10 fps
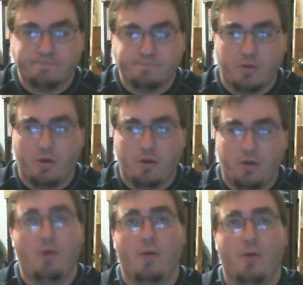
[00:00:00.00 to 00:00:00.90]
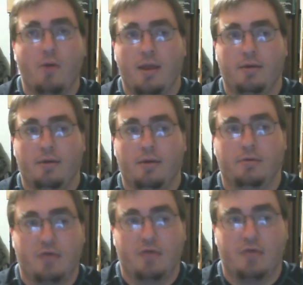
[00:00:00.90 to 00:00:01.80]
you go and
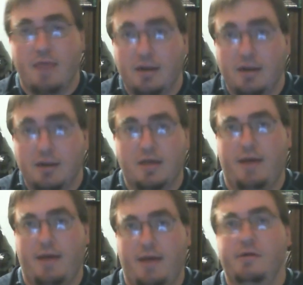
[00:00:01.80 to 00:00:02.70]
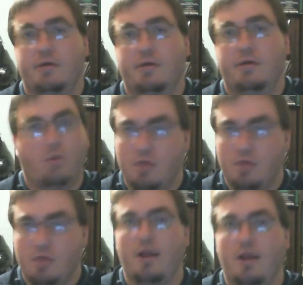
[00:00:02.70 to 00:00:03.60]
keep that inside. Don't
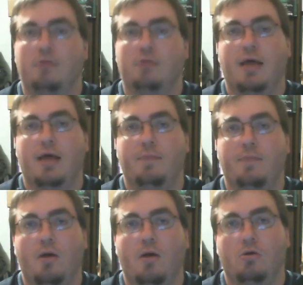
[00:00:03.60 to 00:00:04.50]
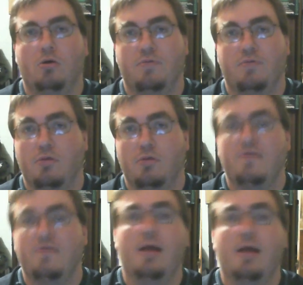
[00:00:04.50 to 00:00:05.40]
leave it outside, because if you leave it
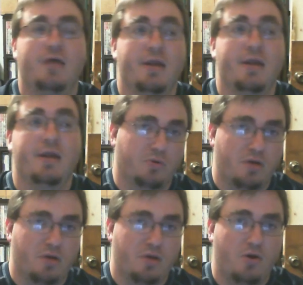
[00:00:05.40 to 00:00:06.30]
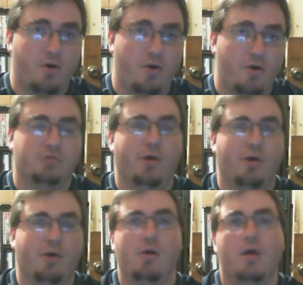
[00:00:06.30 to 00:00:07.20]
outside, it's going to get dirty as
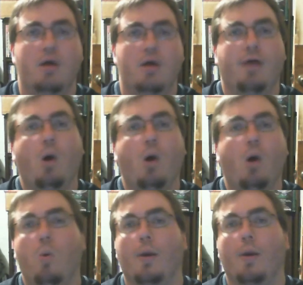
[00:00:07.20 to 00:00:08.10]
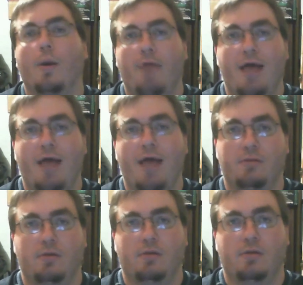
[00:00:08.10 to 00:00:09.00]
well. The whole point of having
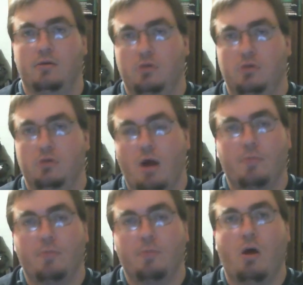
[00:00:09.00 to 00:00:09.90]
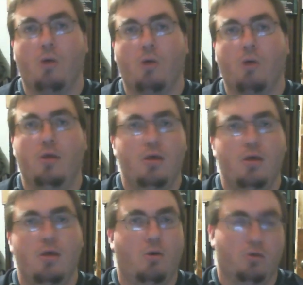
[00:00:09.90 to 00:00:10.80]
the drop cloth
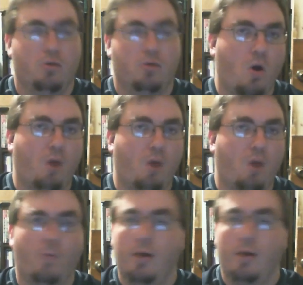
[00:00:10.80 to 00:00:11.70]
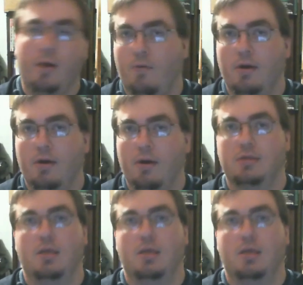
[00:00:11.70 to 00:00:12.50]
or the tarp or whatever it is